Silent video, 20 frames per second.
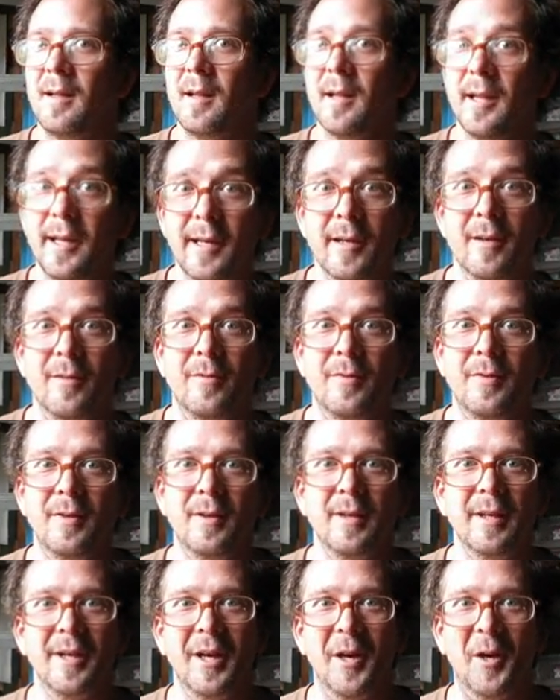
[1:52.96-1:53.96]
live.
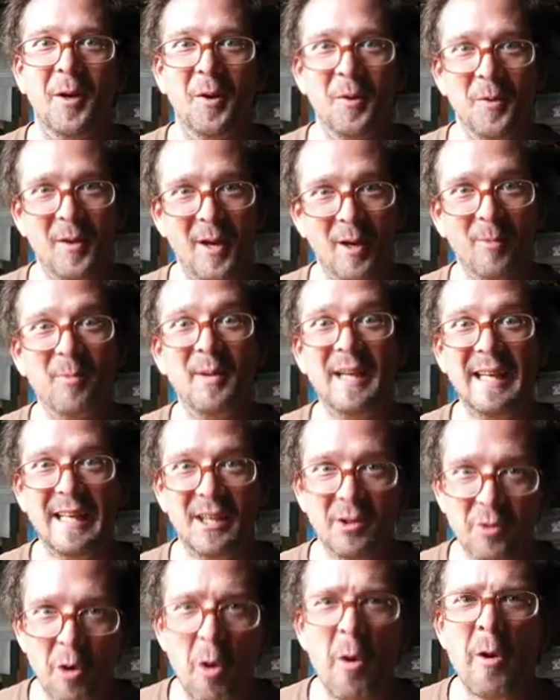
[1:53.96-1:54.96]
They'll be
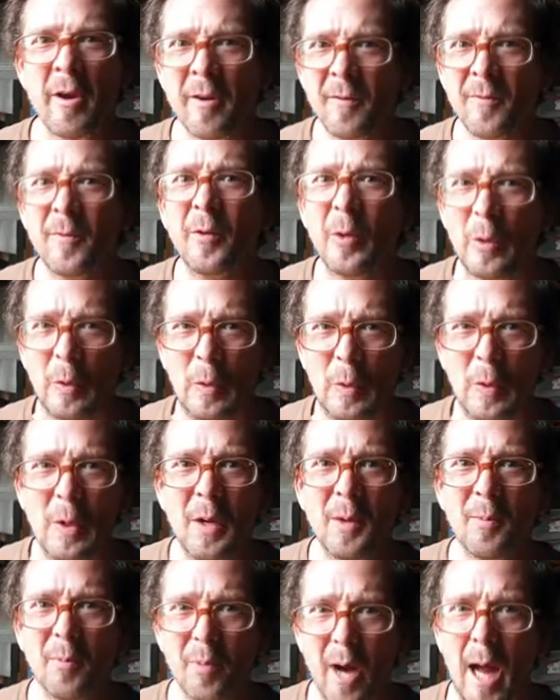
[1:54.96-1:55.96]
growing food
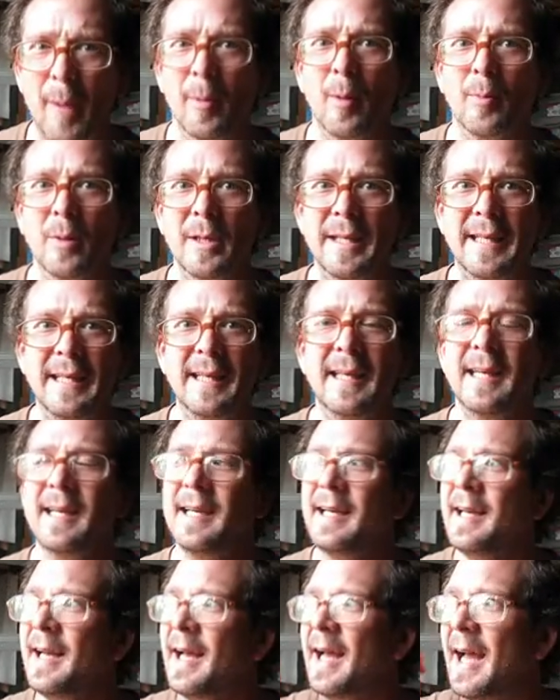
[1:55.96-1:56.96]
probably,
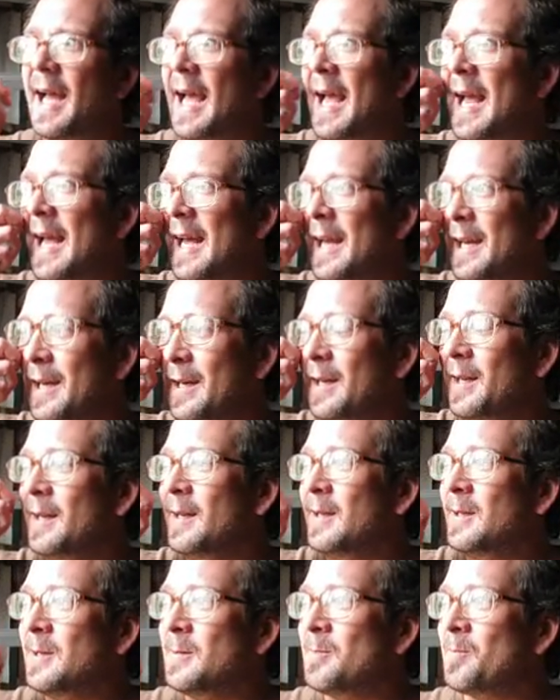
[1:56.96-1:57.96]
and
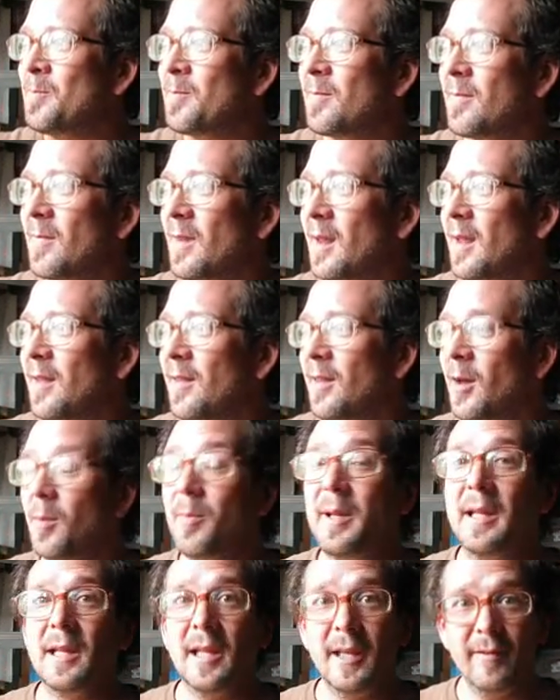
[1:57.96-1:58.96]
they'll
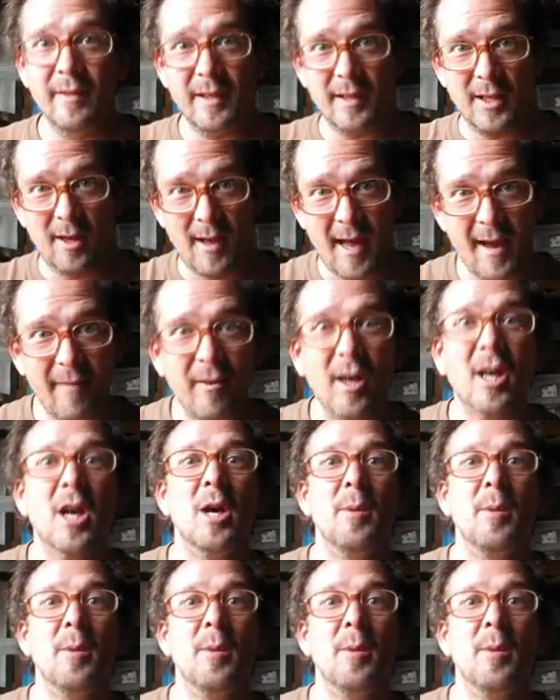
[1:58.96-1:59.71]
be living. They'll have a